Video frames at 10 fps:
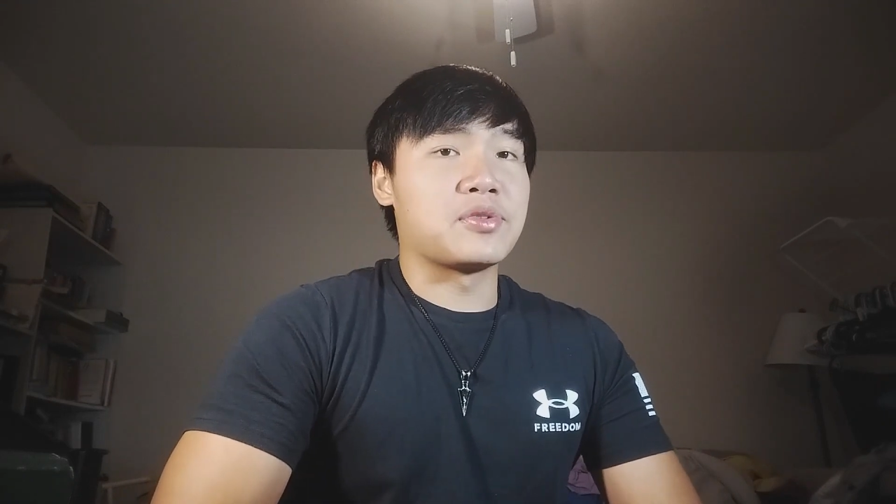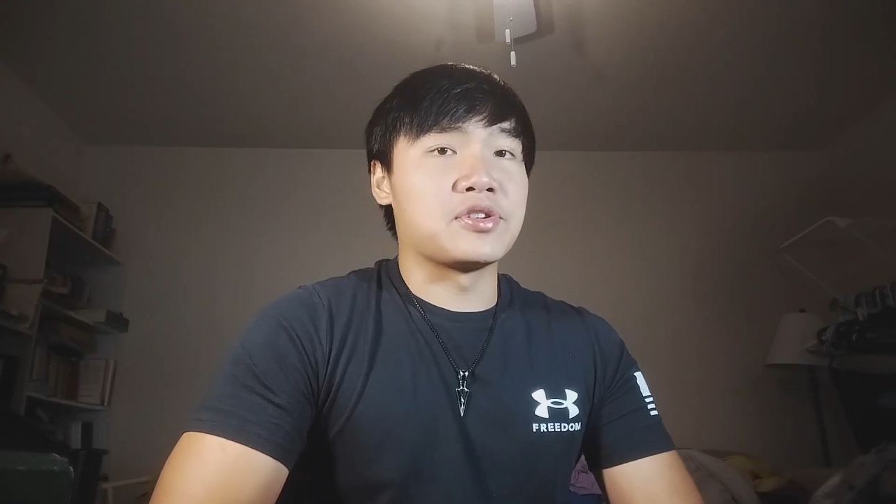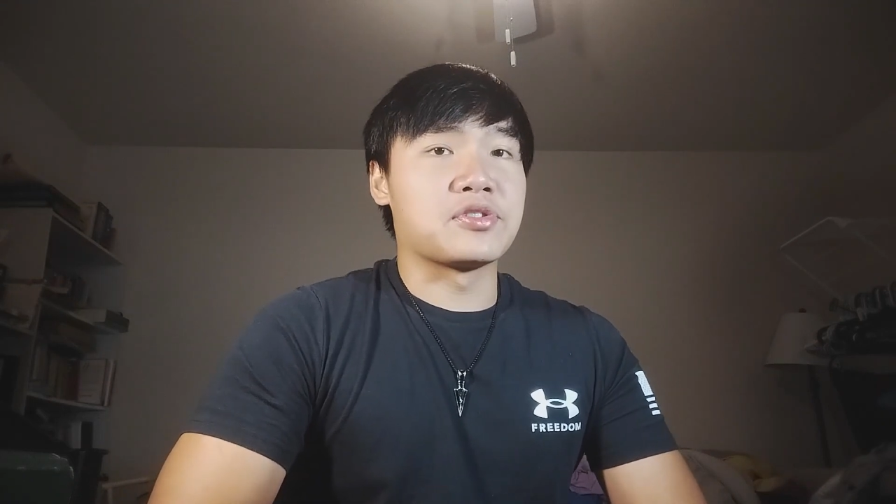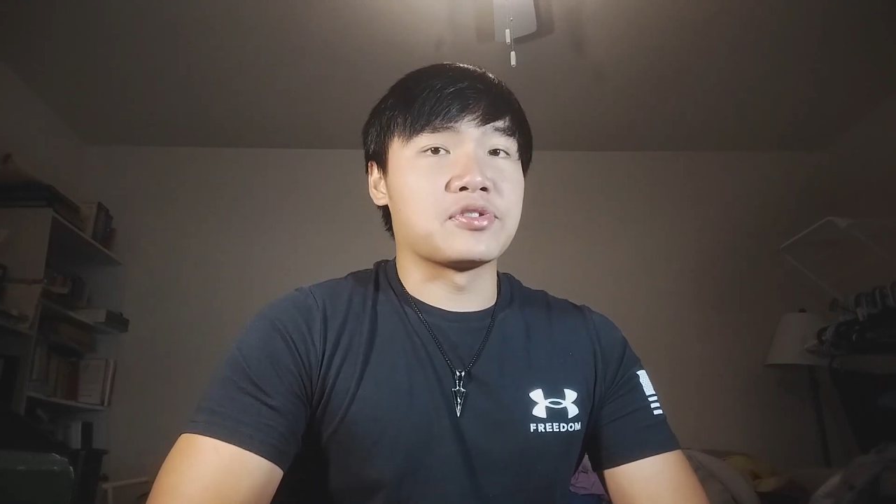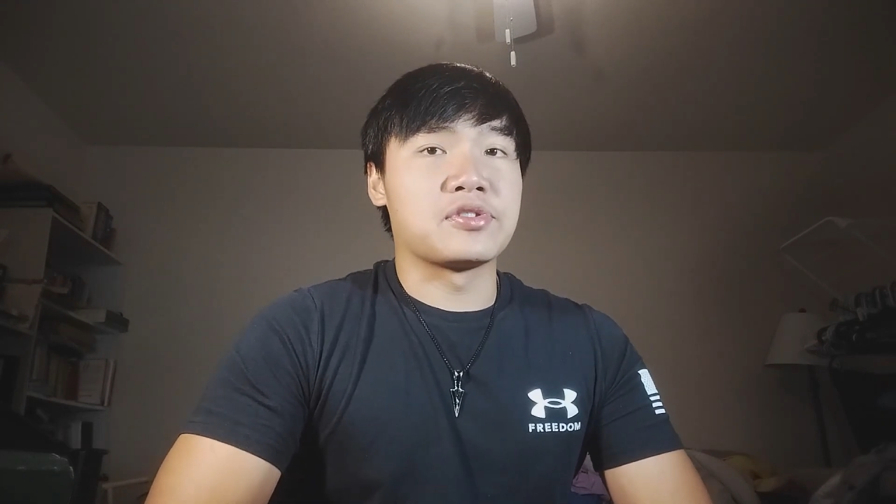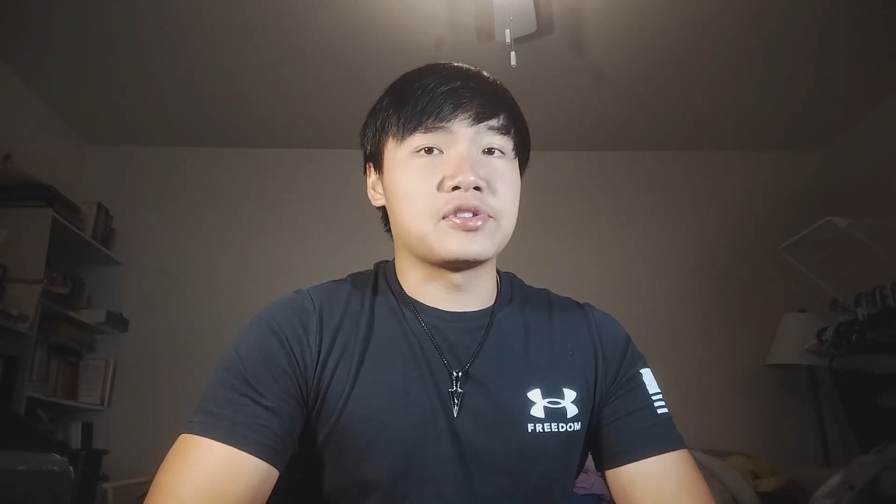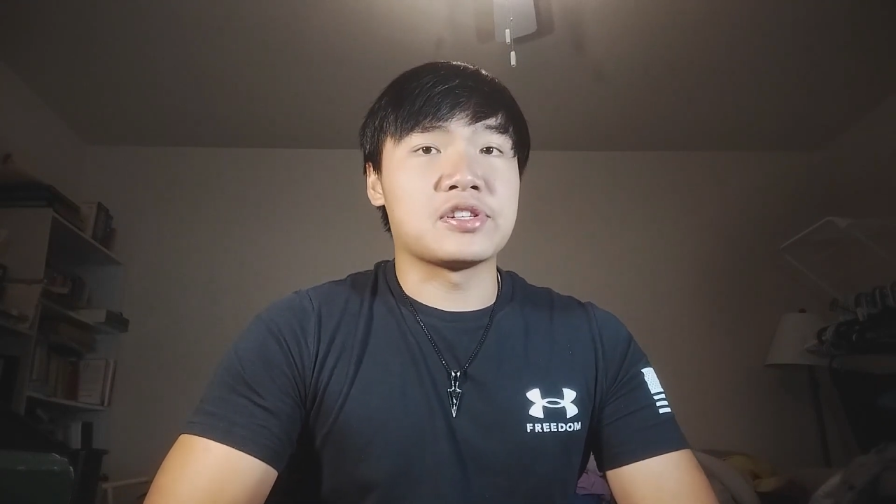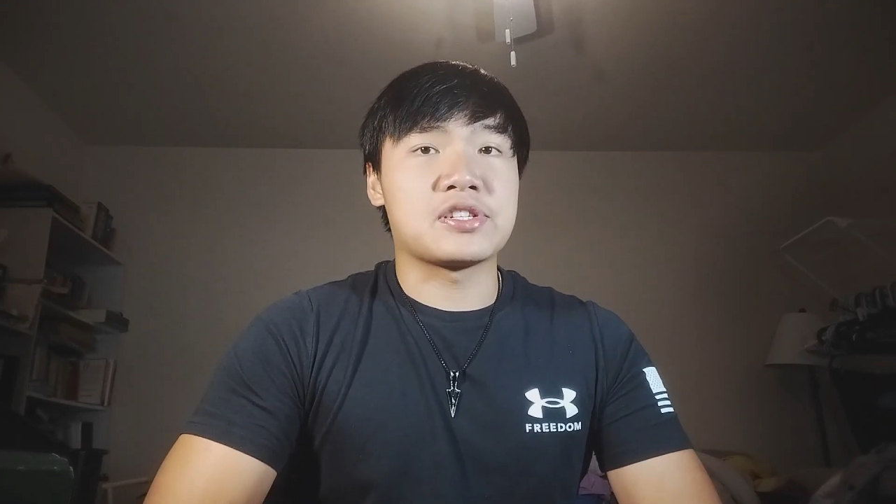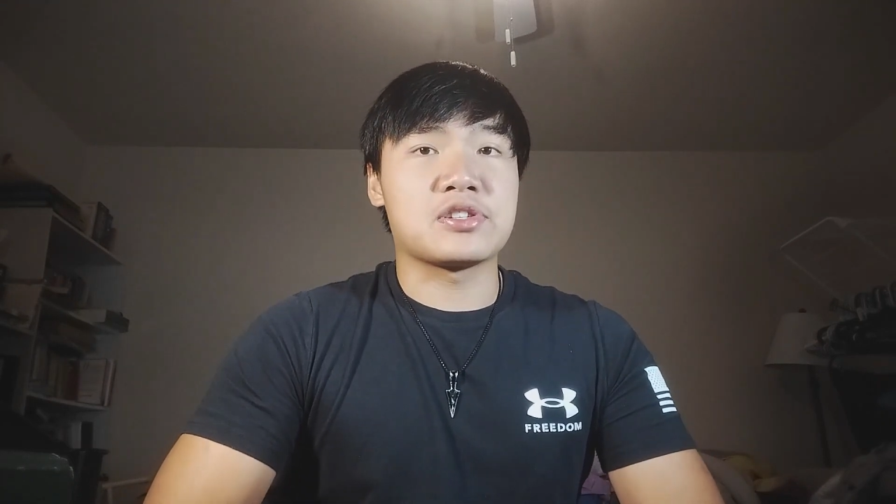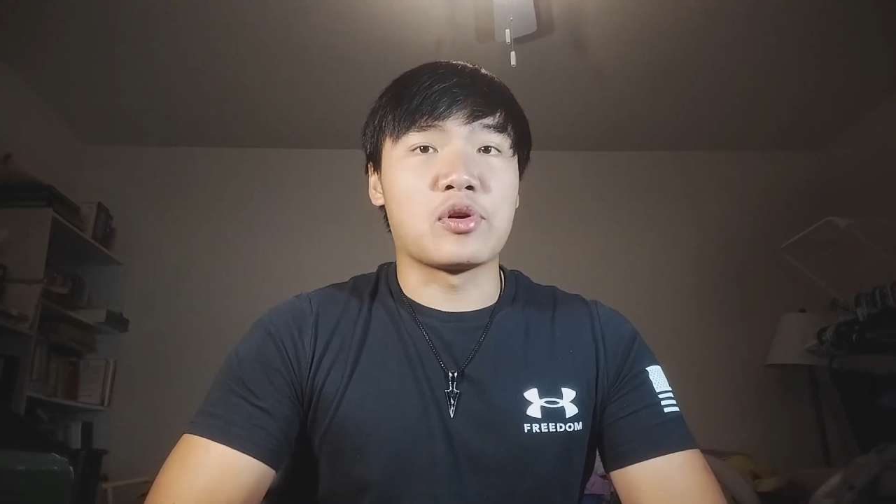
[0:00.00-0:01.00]
When you're
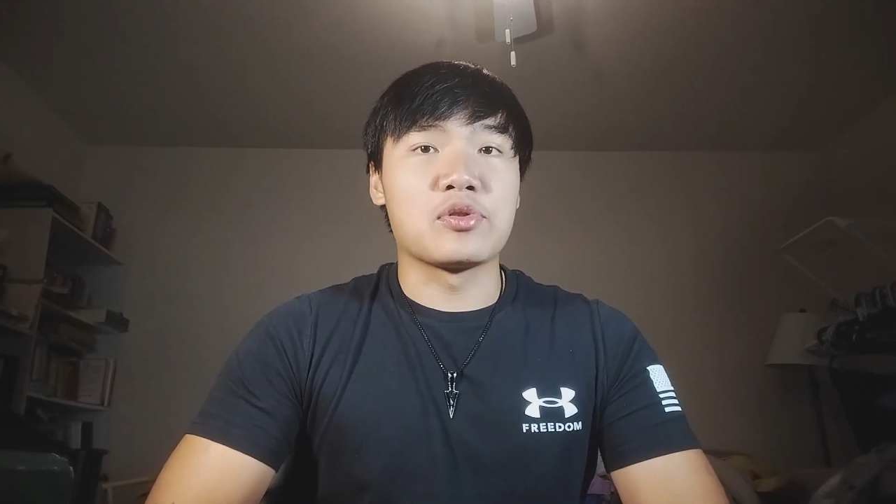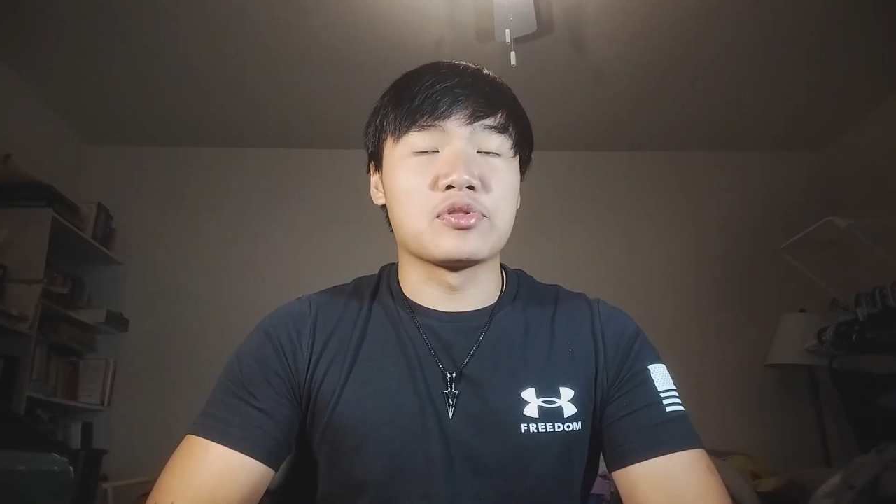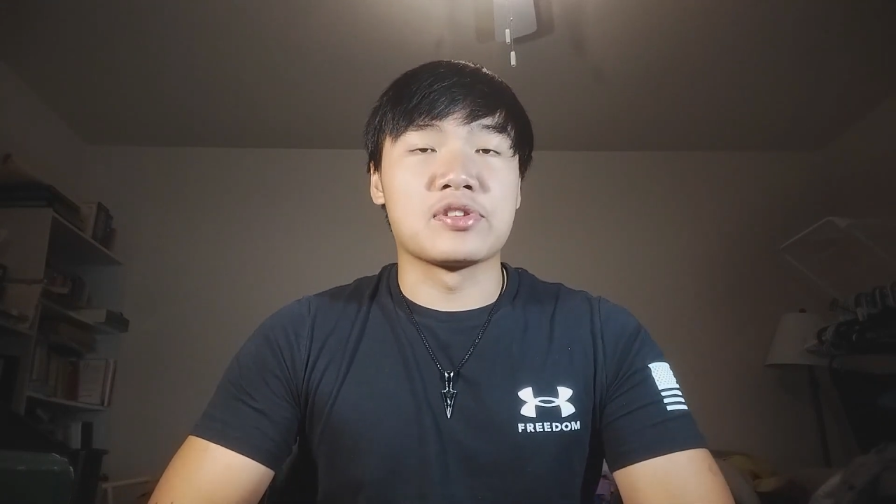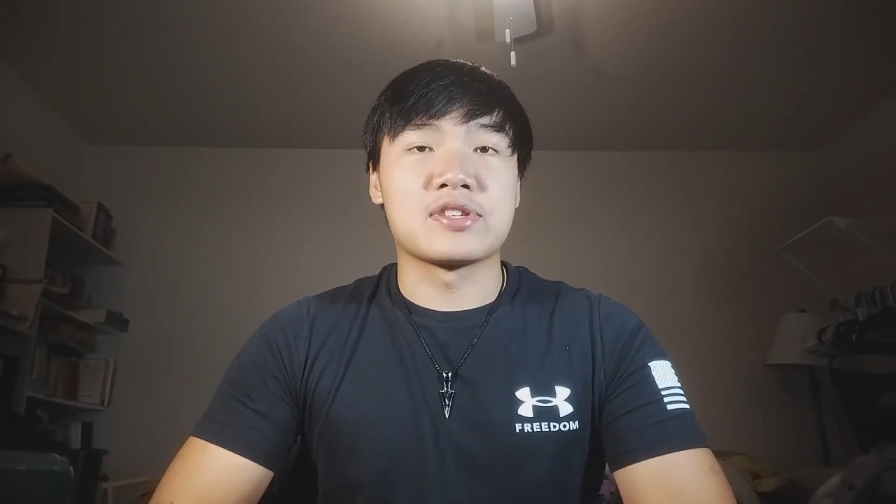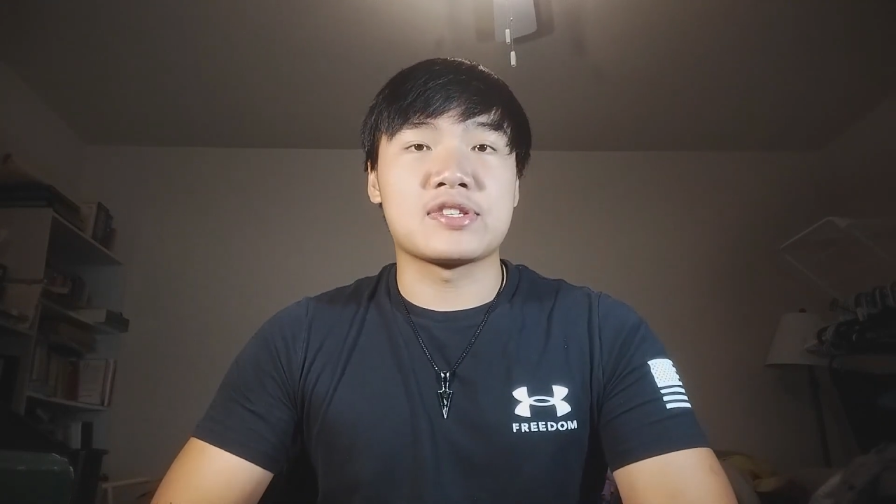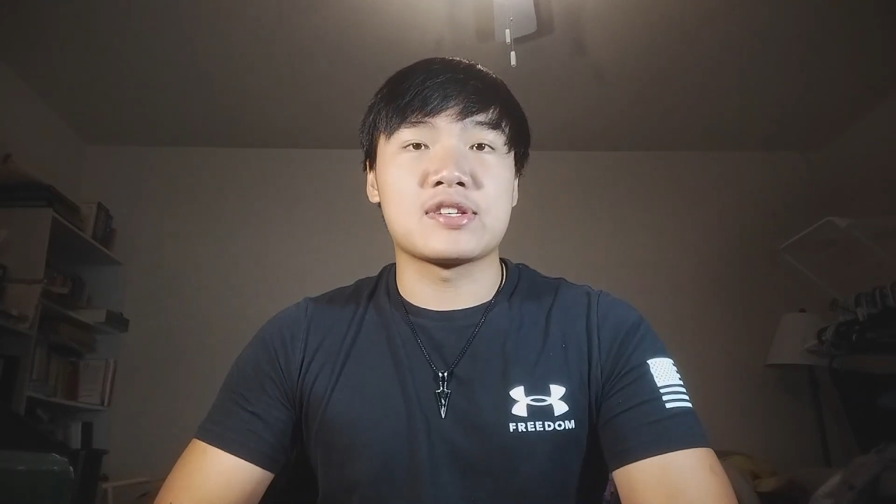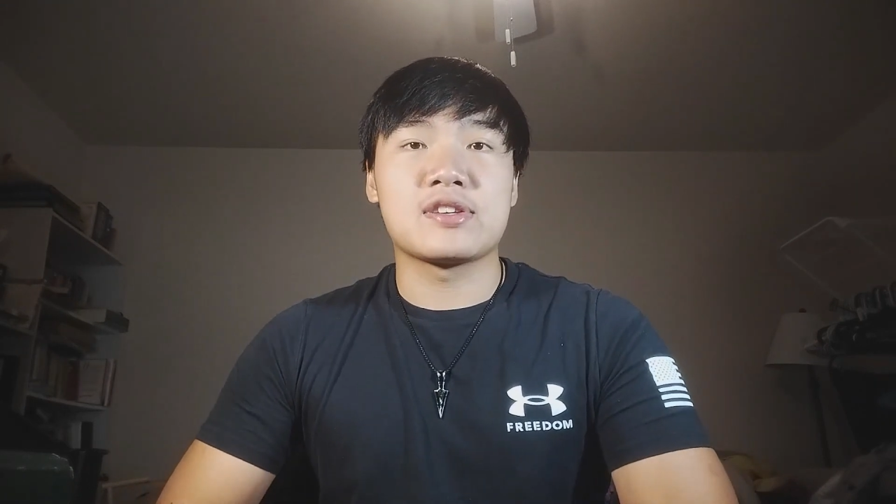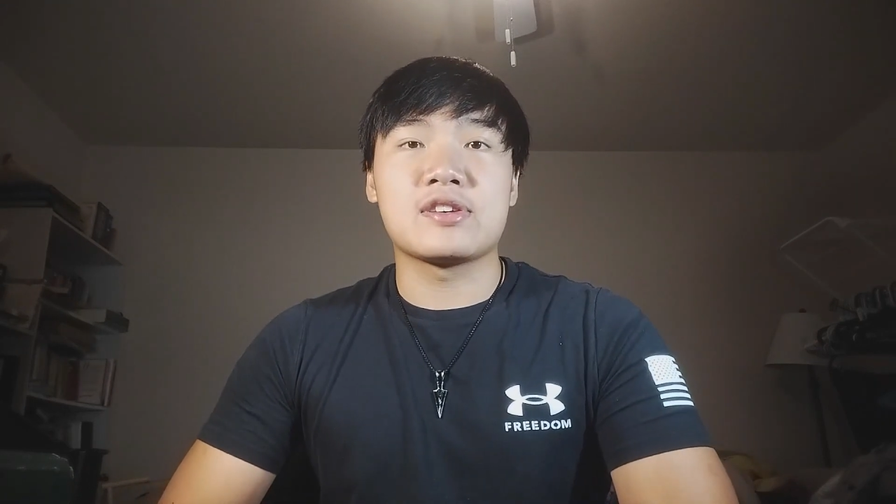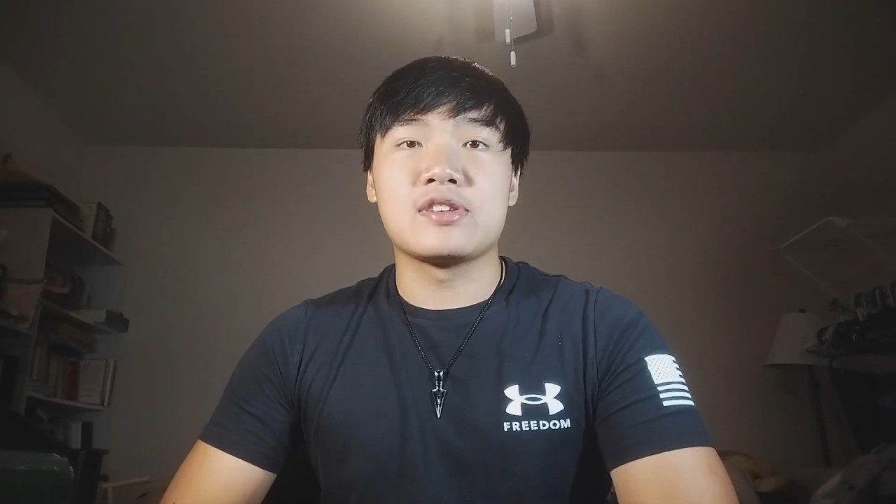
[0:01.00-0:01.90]
just going through this,